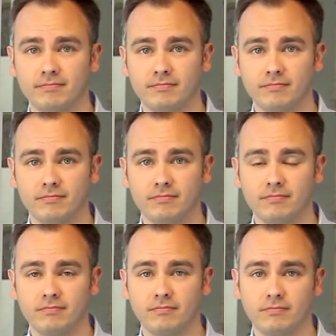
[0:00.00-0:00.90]

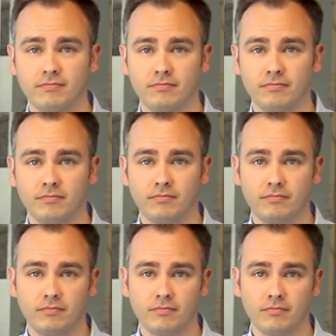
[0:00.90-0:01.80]

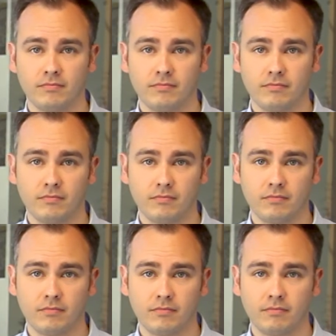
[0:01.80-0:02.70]

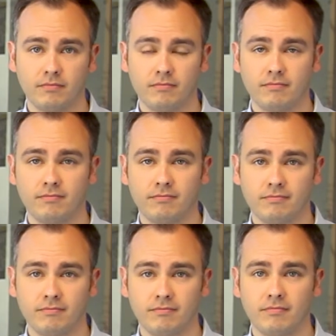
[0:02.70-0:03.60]

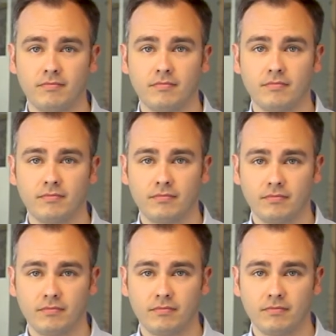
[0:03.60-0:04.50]

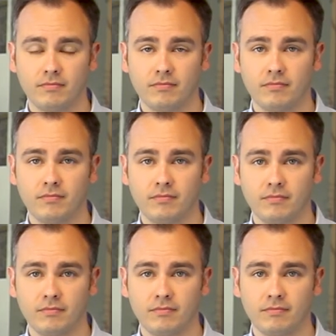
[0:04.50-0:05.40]

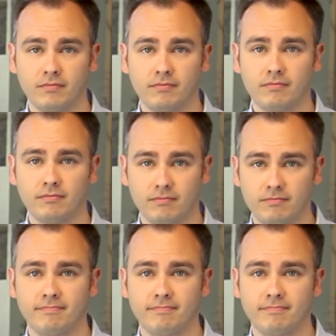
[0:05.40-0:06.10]
No words are spoken by the person on screen.